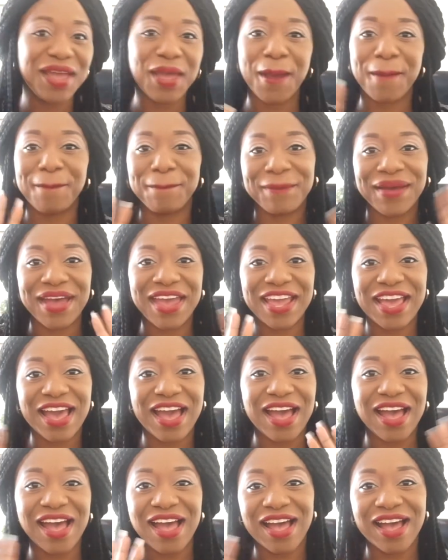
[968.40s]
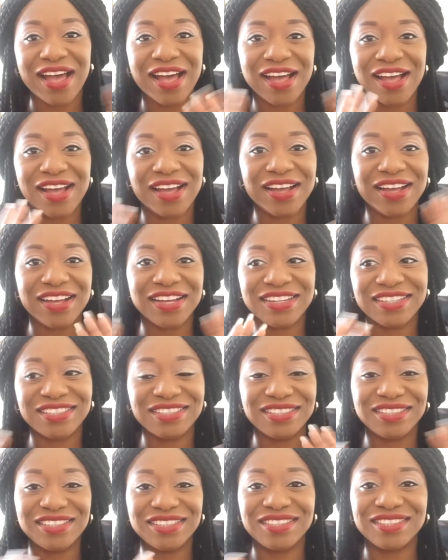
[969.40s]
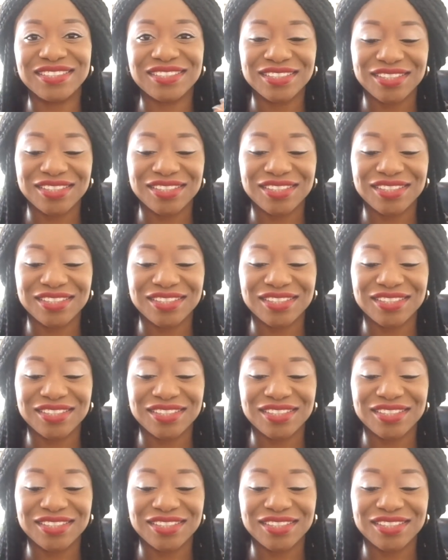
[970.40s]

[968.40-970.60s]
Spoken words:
Bye guys.